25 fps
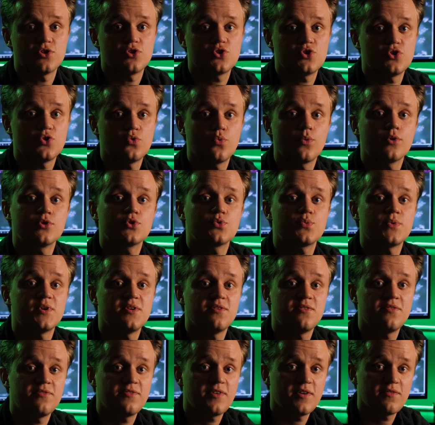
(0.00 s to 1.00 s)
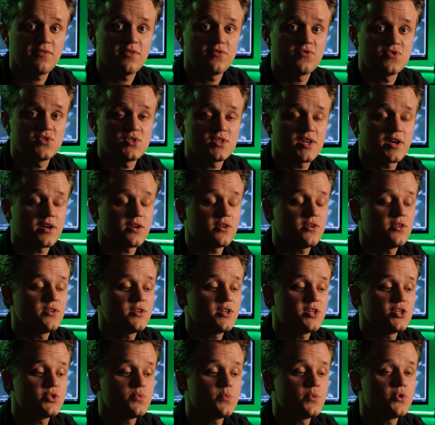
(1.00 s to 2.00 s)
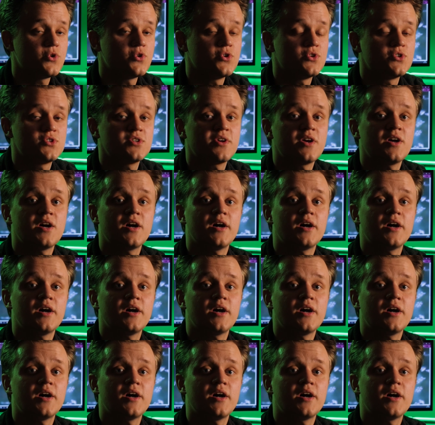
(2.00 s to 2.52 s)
to 1/25th of a second is because